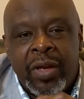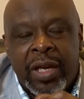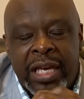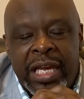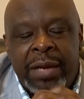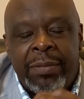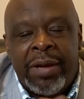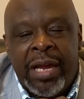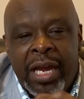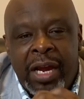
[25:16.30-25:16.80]

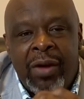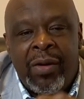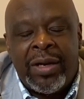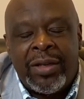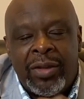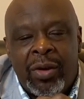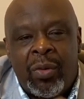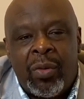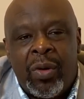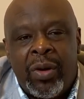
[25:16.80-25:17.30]
Keep
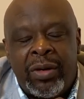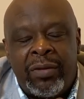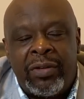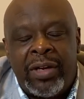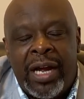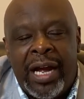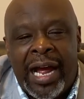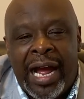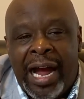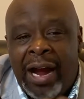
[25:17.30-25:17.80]
hearing the Word of
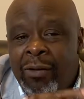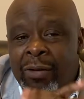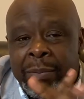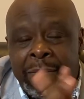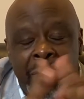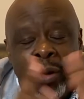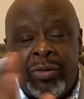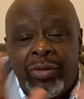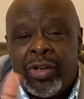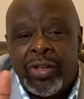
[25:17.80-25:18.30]
God. I
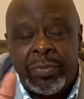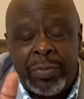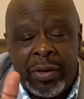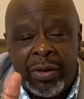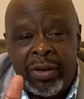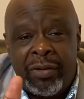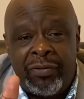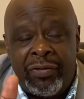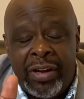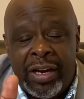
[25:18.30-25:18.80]
rebuke the
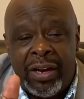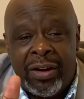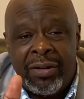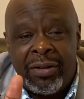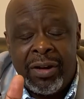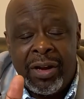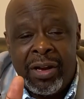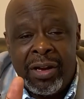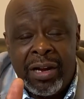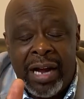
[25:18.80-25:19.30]
spirit of fear.
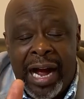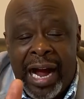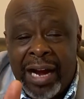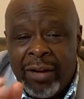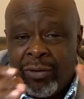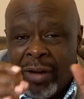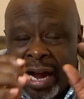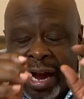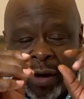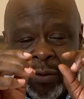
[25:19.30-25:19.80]
I,
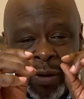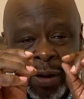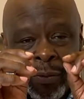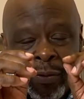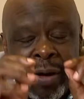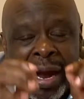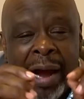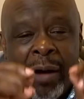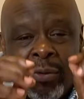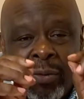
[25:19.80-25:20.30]
I,
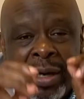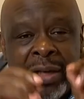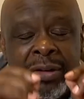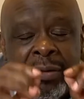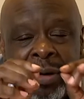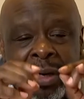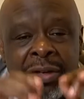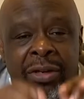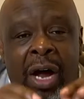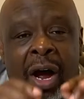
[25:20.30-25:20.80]
I
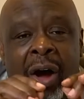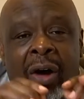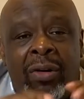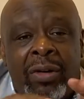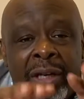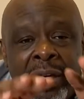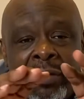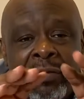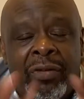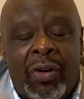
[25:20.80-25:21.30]
render it
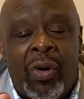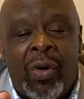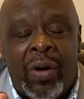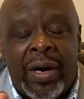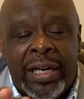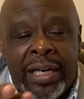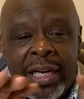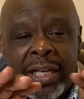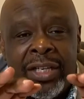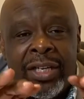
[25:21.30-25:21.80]
null and
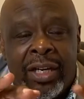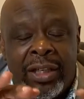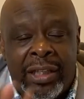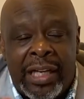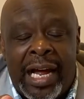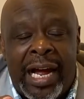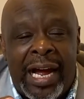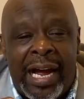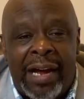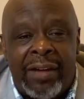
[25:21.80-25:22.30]
void in your
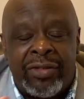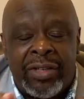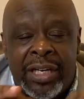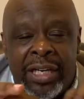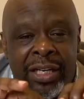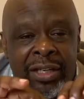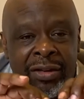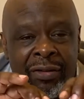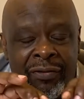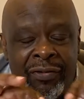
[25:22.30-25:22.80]
lives
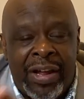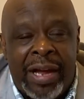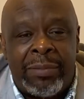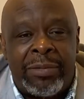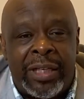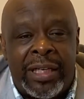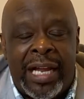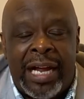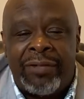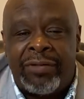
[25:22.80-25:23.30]
and in your
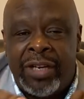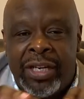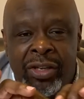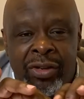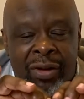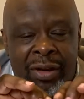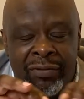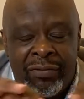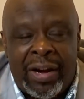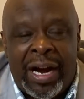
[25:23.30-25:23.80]
family life and in
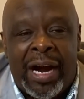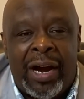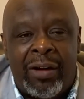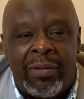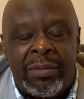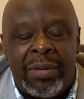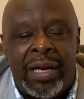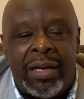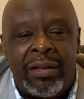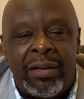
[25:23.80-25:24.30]
your
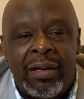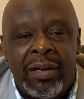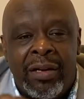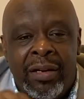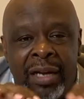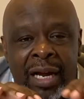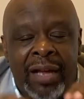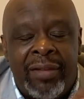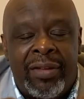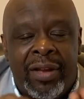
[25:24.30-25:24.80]
environment
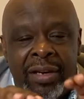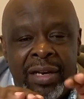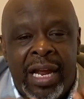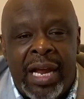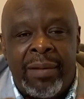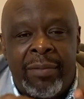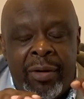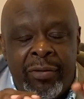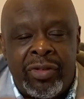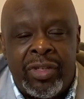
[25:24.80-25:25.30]
in the
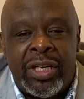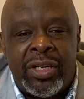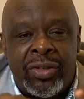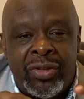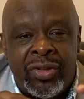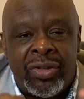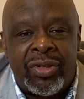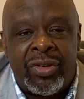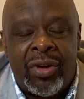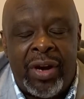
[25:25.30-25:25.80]
name of
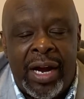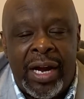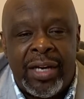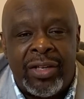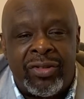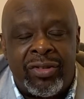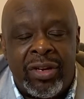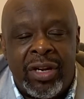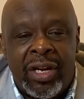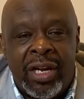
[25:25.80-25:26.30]
Jesus
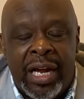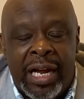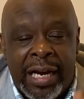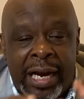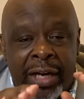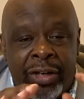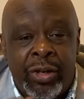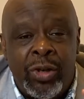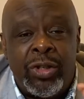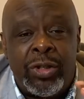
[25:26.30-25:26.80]
Christ. And
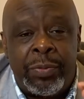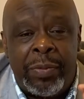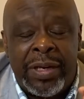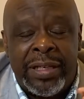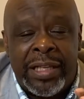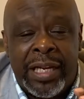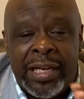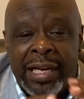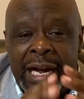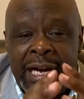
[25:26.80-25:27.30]
I do
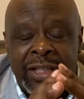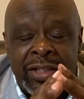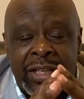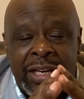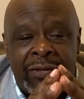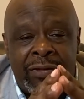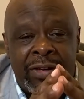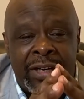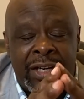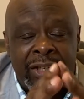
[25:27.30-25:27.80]
speak that God's
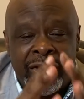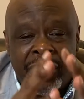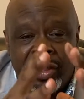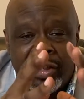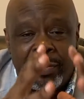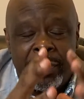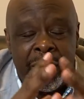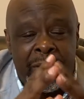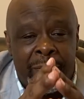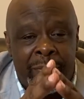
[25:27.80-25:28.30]
given us the
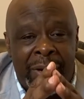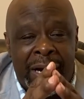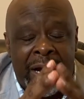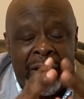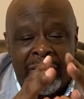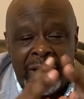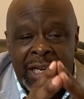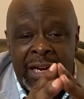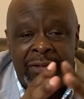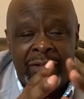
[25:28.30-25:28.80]
spirit of
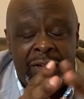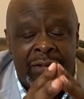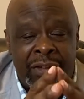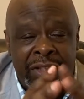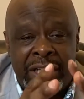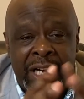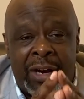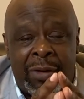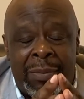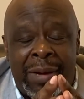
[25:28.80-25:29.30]
power, love, and of a
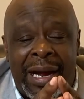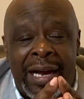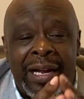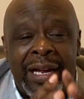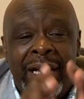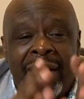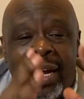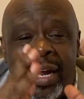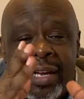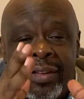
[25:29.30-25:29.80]
sound mind.
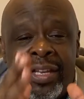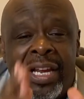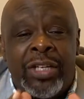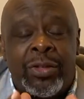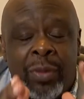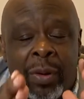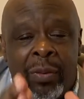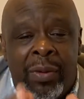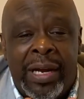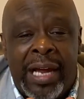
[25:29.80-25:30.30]
And
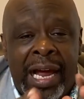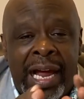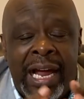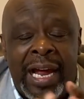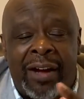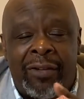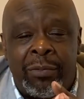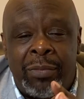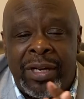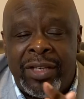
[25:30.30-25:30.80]
that's what we
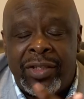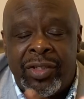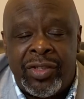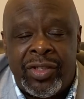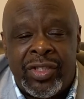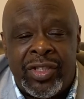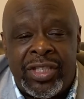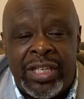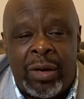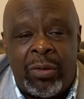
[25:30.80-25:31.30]
have. Brothers
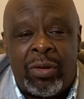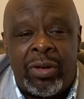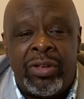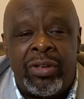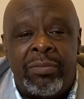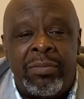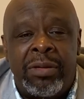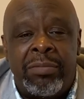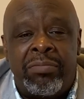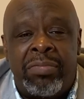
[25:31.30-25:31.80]
and sisters, I want
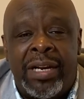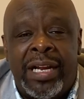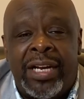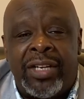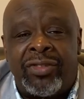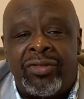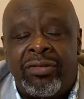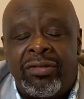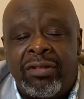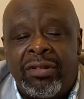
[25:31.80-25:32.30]
you to be
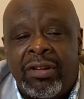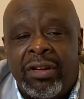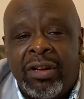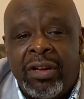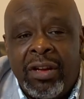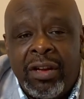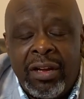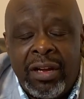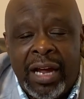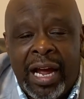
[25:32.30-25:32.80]
blessed.
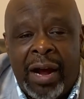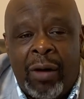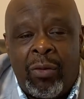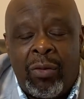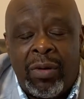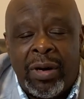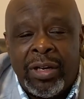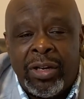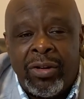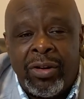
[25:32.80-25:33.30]
I
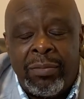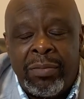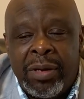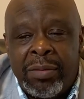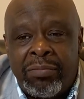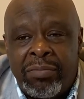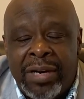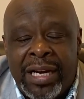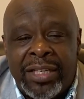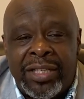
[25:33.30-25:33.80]
want you to be
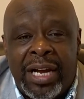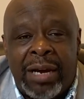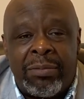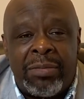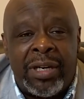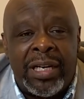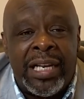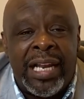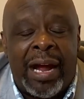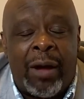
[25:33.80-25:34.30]
blessed. I
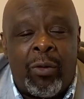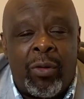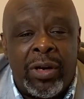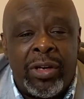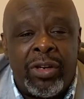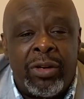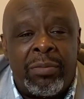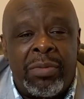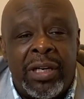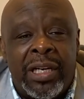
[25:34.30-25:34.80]
believe. I
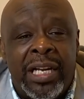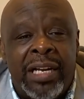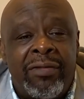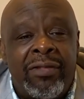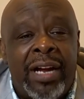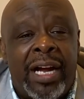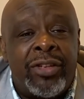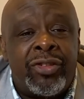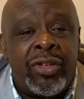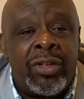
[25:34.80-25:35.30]
want you to
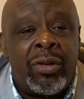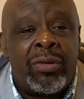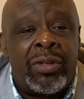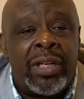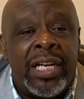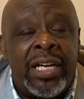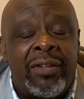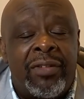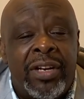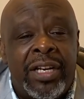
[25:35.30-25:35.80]
believe God you're
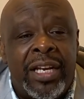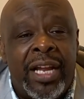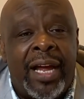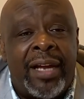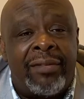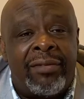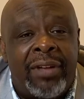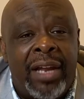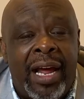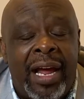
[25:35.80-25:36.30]
gonna live and
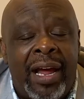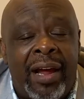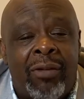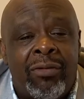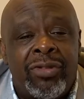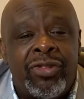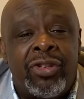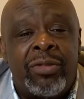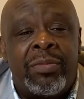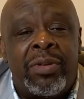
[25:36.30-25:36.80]
not die. I
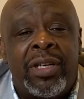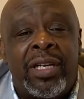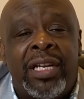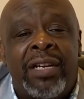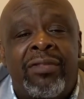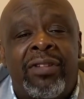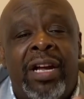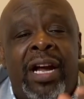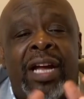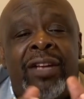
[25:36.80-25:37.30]
want you to
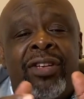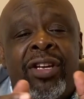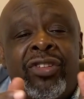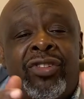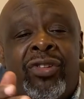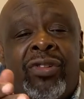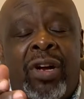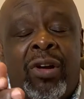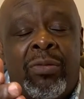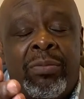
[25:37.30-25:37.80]
believe God
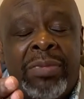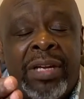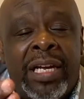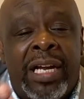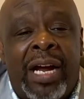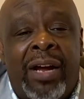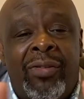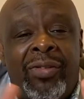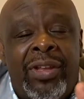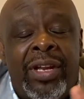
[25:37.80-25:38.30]
that you're gonna be
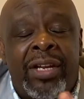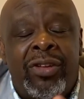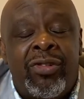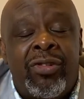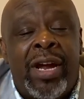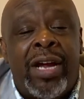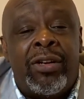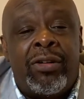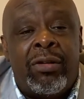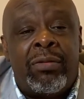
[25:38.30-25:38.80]
healthy and
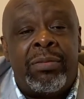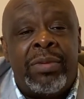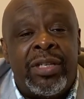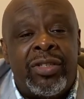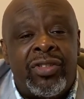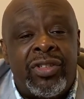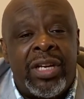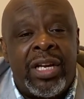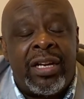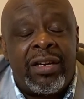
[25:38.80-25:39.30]
you ain't gonna be
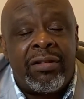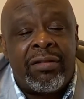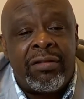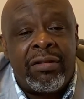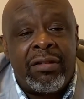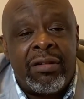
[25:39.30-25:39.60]
sick.